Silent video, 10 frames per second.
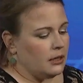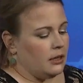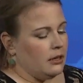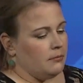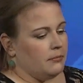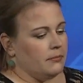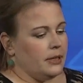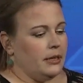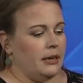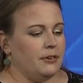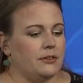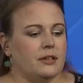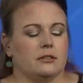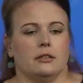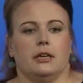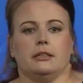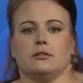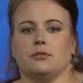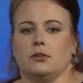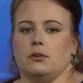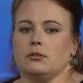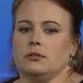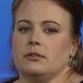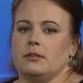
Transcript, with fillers: um, in every 1,000 lines of code,